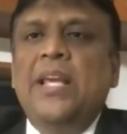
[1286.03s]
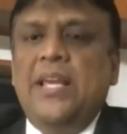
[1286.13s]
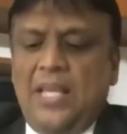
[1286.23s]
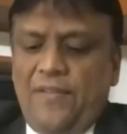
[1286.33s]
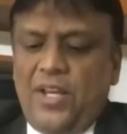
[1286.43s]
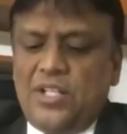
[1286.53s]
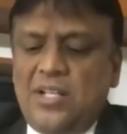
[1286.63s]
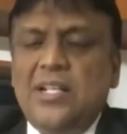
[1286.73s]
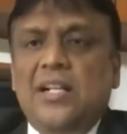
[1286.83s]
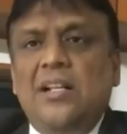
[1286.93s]

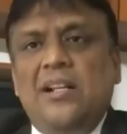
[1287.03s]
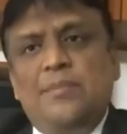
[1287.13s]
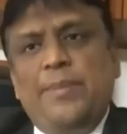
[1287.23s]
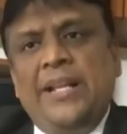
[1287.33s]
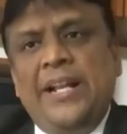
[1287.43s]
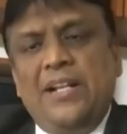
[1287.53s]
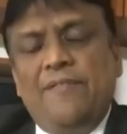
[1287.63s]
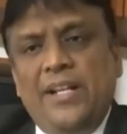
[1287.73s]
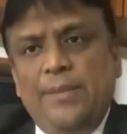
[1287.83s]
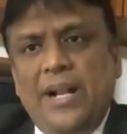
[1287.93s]
Aviation sector has been hit
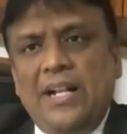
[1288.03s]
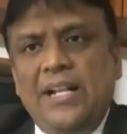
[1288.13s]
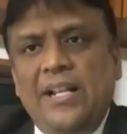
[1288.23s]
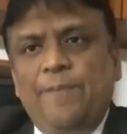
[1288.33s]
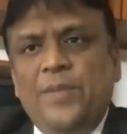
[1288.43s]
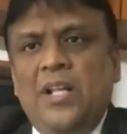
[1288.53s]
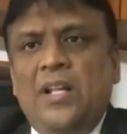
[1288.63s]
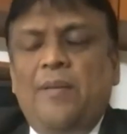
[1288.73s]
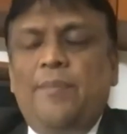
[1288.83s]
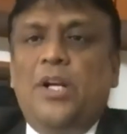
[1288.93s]
very badly
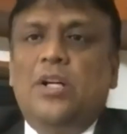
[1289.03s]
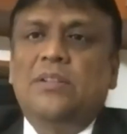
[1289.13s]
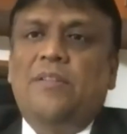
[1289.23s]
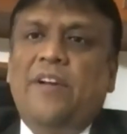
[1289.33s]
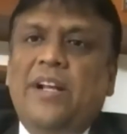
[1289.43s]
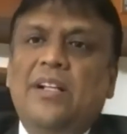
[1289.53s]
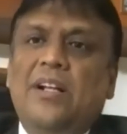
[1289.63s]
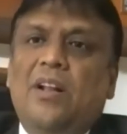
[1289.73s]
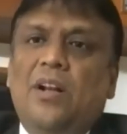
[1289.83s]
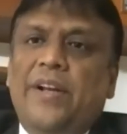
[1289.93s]
uh, because of the fact
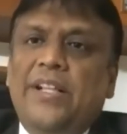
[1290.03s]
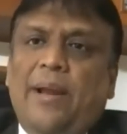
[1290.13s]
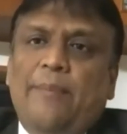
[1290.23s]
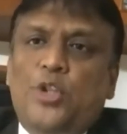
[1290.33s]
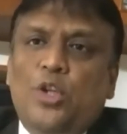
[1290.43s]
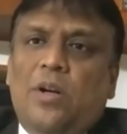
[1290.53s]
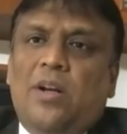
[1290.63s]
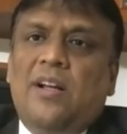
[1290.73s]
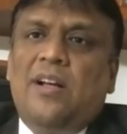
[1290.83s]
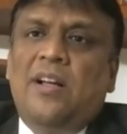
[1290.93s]
that none of, I think, I'm sure
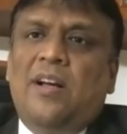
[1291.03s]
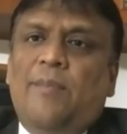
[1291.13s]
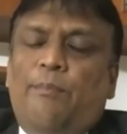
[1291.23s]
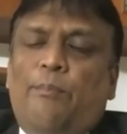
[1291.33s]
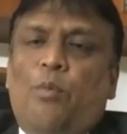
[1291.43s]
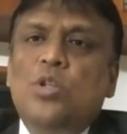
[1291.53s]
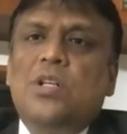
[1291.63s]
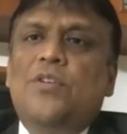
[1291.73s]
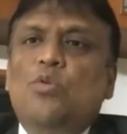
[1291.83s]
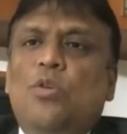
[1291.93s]
uh, most
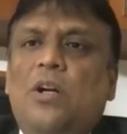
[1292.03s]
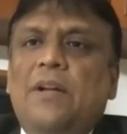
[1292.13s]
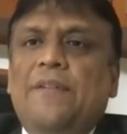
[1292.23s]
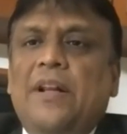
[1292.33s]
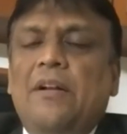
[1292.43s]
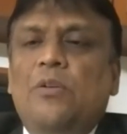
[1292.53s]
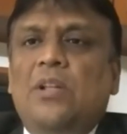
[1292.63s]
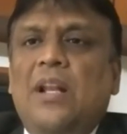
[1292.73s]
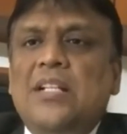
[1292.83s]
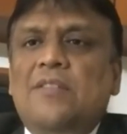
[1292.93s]
of us would not have traveled over
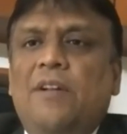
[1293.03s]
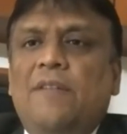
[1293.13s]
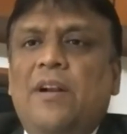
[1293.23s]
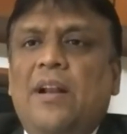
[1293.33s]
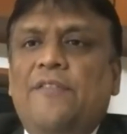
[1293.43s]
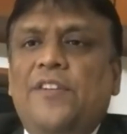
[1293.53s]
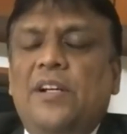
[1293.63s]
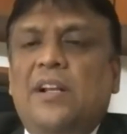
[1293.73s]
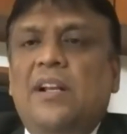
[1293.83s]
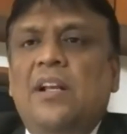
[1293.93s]
the last one, one and a half
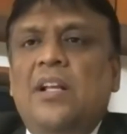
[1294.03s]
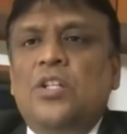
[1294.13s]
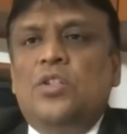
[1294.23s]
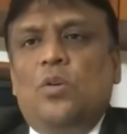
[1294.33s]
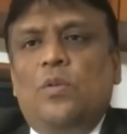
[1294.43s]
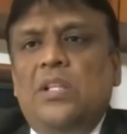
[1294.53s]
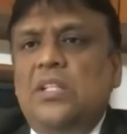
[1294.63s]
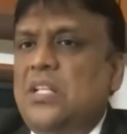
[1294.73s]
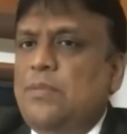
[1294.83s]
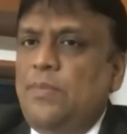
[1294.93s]
year. So
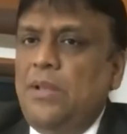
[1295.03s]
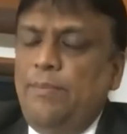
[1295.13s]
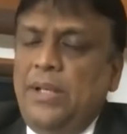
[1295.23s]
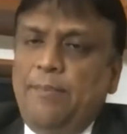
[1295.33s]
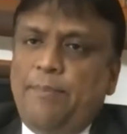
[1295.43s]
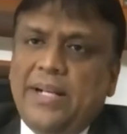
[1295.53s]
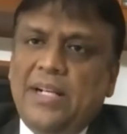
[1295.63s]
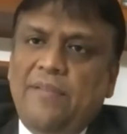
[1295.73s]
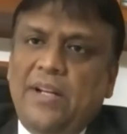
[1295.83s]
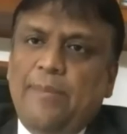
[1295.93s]
this has been
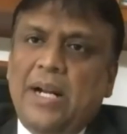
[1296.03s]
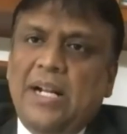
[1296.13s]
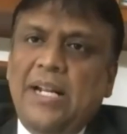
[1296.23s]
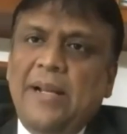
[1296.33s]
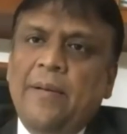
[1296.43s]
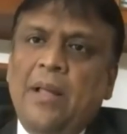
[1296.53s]
impacted very badly.